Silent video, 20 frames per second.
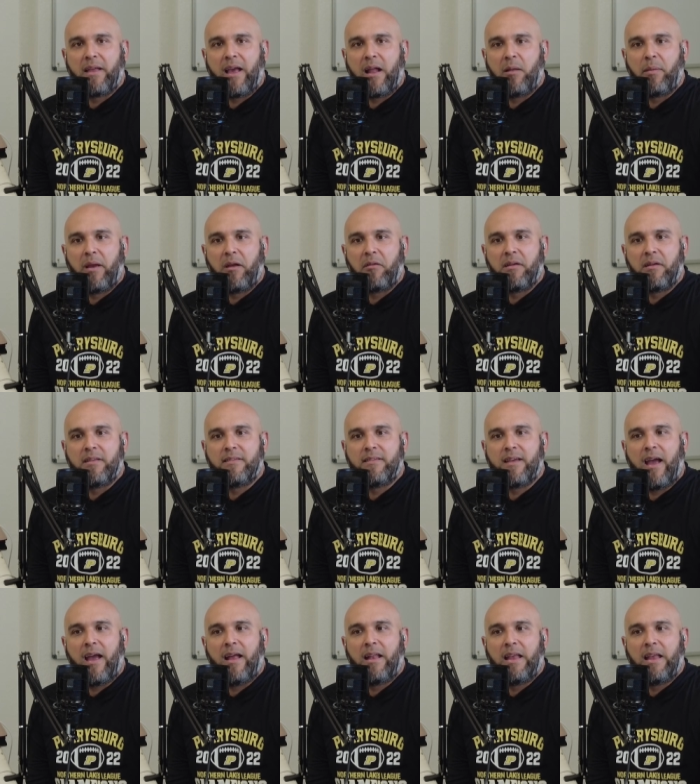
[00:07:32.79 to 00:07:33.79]
They got a bakery
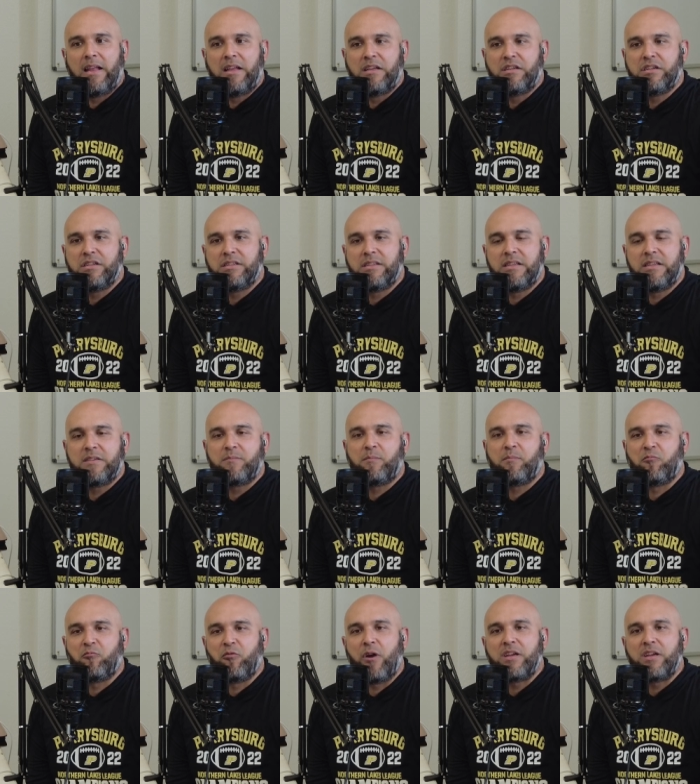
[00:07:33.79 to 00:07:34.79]
inside, and it's just this
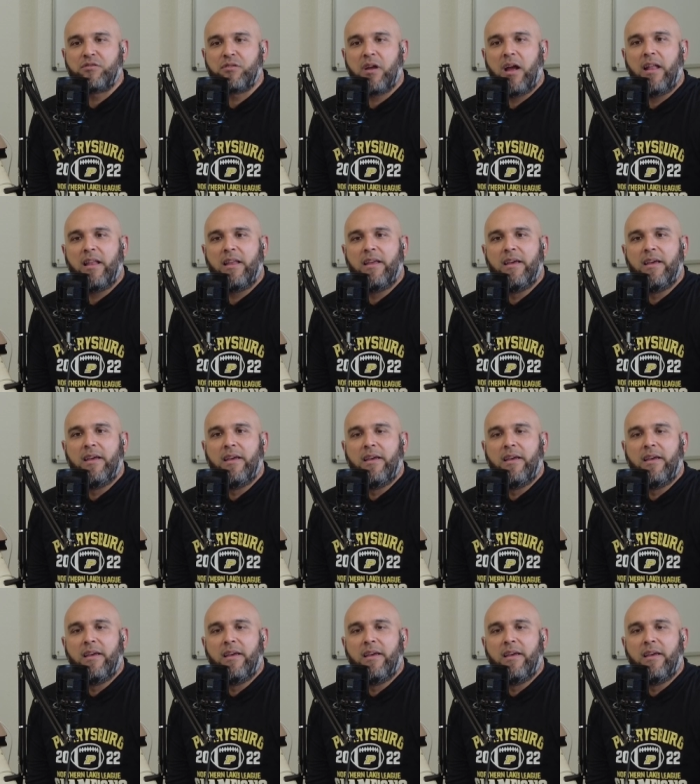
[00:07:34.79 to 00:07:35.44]
restaurant